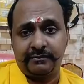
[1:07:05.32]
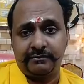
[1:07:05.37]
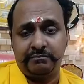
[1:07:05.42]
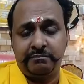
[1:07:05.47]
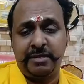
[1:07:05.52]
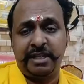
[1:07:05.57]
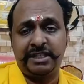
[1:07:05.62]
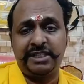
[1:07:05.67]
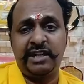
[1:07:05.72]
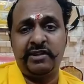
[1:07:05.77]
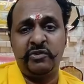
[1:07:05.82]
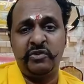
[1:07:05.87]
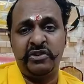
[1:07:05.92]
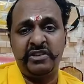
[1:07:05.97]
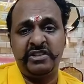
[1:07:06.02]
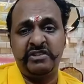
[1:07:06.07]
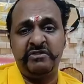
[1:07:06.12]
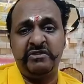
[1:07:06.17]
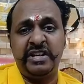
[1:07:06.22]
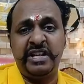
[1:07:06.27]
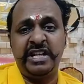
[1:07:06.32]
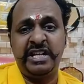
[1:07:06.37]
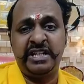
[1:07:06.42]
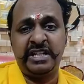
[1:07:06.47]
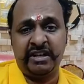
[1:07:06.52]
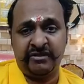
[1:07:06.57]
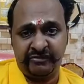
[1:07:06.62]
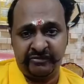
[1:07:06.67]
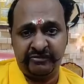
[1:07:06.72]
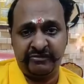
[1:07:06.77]
Motherhood is very
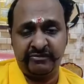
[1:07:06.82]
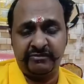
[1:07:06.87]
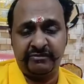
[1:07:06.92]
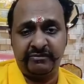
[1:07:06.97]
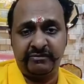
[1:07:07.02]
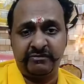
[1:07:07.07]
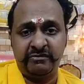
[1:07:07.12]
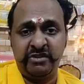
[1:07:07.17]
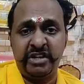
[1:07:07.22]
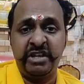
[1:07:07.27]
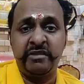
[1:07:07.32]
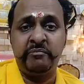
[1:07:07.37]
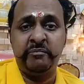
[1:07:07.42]
tough, very